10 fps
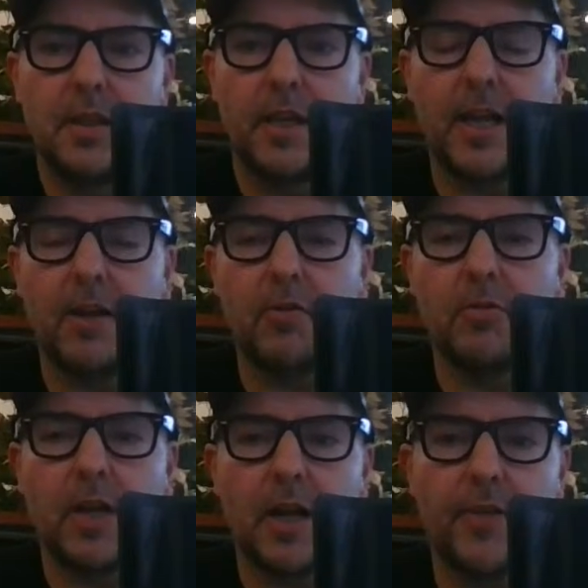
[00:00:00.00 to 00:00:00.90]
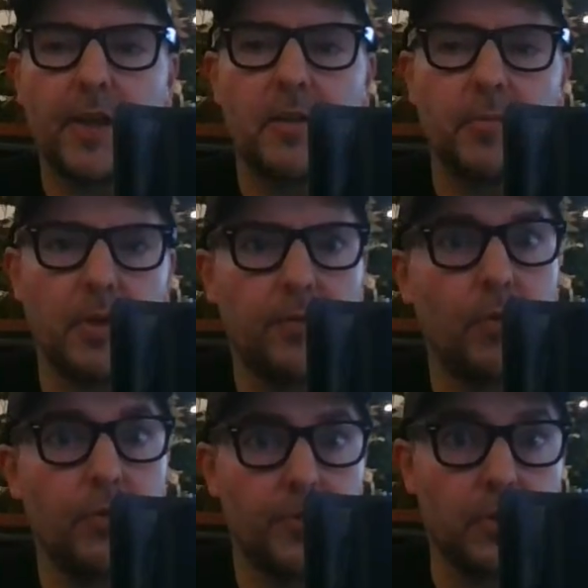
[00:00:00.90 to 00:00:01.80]
and how how that can be a
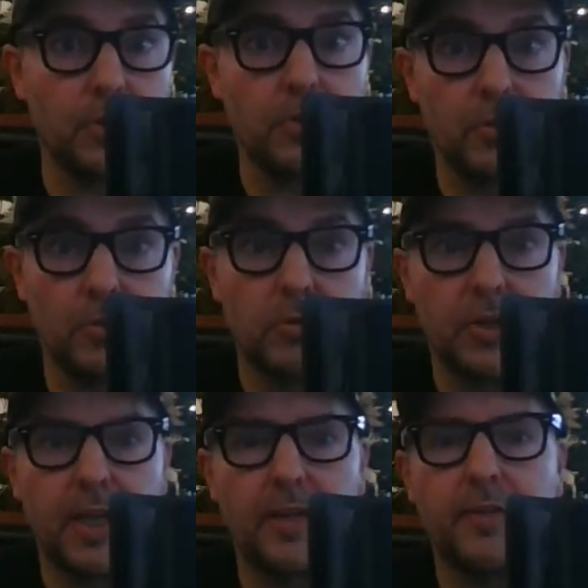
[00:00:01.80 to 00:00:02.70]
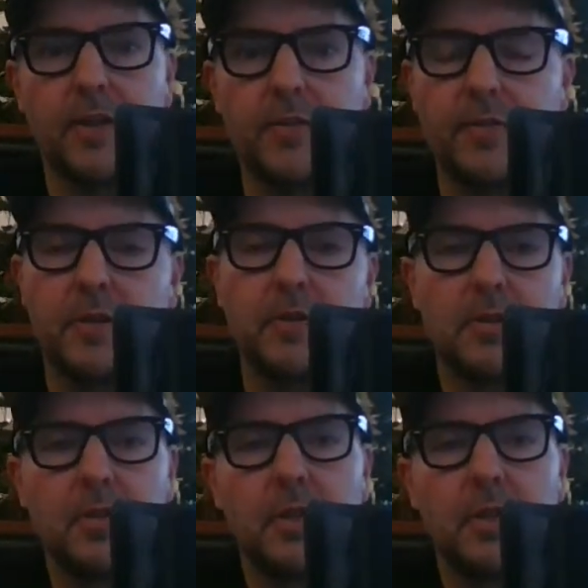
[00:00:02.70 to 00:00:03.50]
force for good or negative and